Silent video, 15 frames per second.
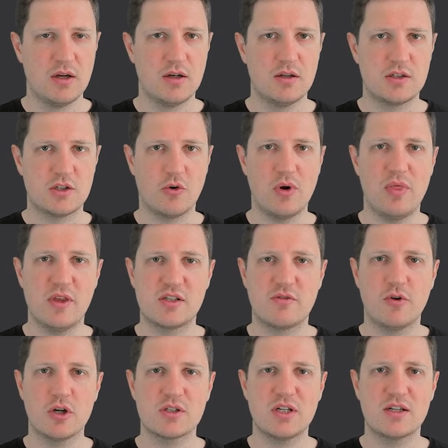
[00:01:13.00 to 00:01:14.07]
So in this
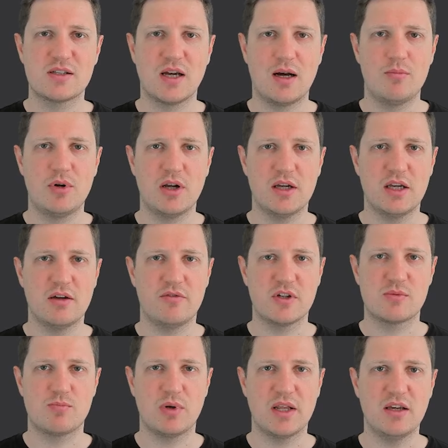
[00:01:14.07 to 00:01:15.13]
first example, I have
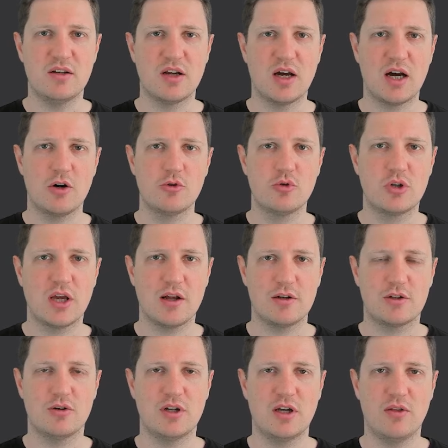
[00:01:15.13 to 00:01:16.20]
explained how to
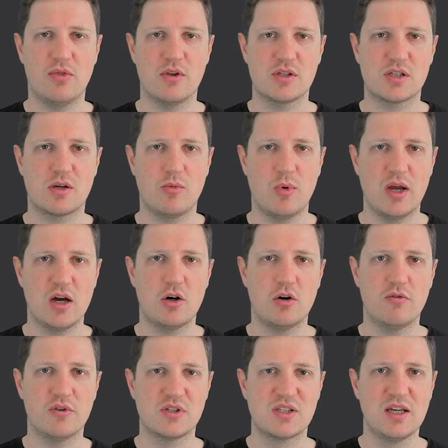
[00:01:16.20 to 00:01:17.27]
calculate the square
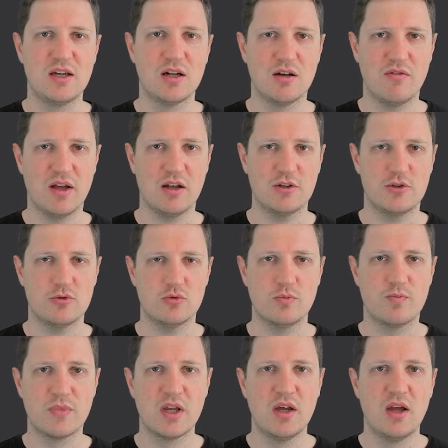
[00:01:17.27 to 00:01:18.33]
of a single value.
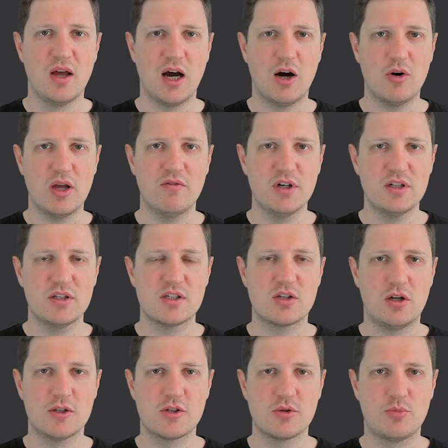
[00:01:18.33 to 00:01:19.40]
However, it is
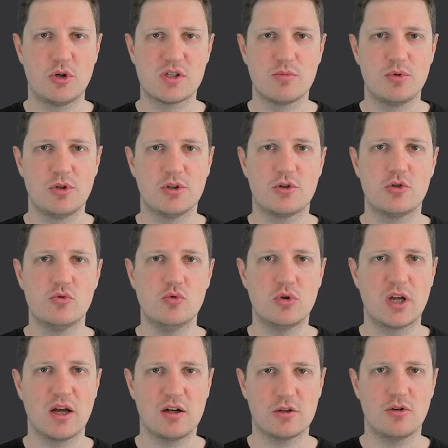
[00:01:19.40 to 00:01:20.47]
also possible to
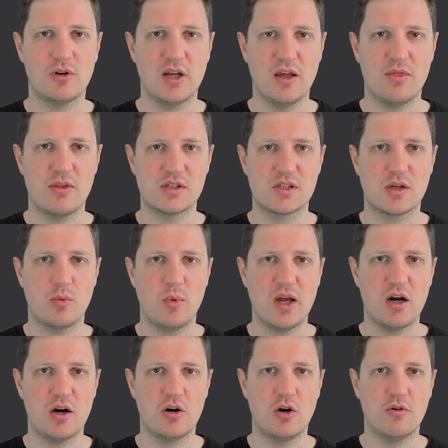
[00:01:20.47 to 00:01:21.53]
calculate the
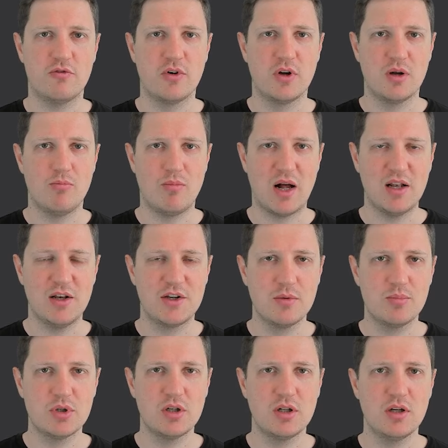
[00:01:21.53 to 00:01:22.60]
square of
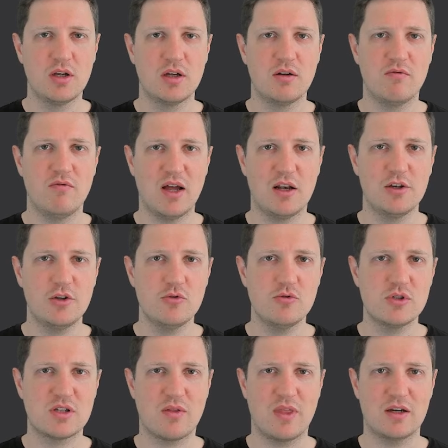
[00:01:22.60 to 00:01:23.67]
multiple
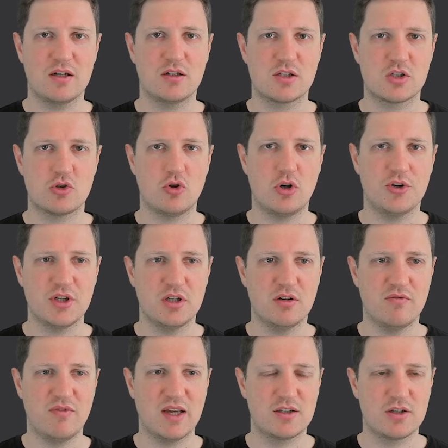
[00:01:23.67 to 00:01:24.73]
values that are stored in
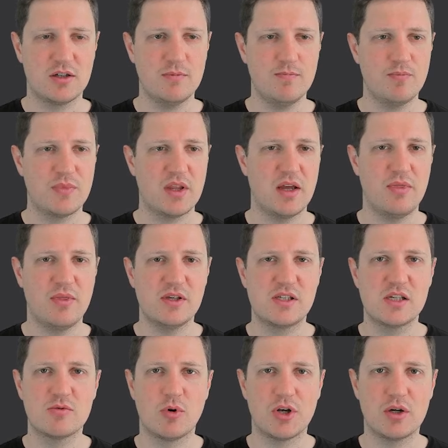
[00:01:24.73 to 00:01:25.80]
a vector. And this
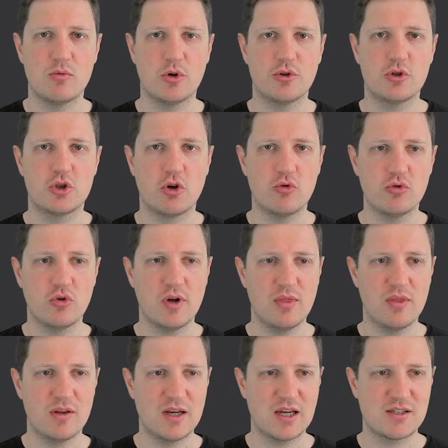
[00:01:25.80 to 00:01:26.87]
is what I want to show you in
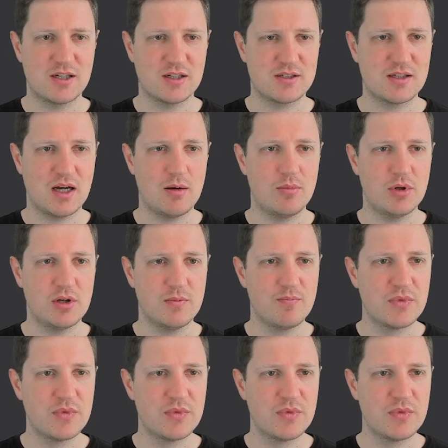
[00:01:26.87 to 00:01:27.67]
the next example.